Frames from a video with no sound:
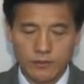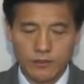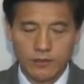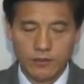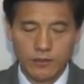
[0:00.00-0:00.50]

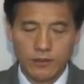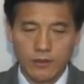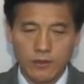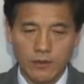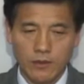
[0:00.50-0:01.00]
In the
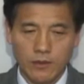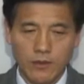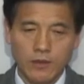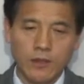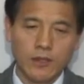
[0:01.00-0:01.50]

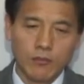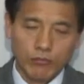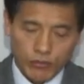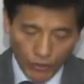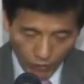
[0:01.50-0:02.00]
passage, it
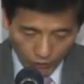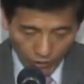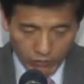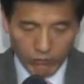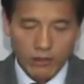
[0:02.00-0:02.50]

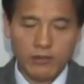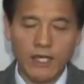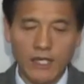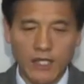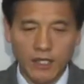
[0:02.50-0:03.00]
also
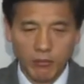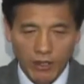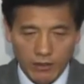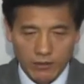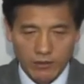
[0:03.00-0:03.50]
says,
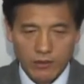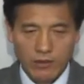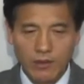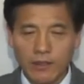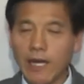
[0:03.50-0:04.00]

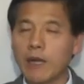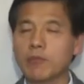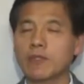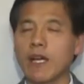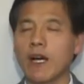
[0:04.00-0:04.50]

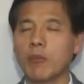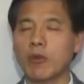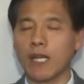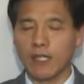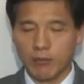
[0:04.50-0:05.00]
faithfully
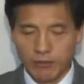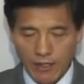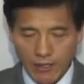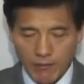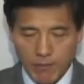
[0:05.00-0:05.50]

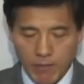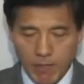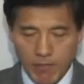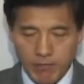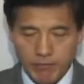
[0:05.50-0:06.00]
administering
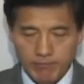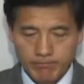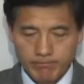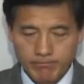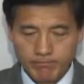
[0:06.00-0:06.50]

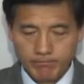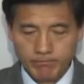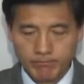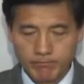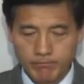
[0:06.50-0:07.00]
God's
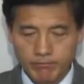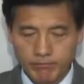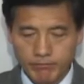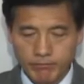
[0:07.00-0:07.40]
grace.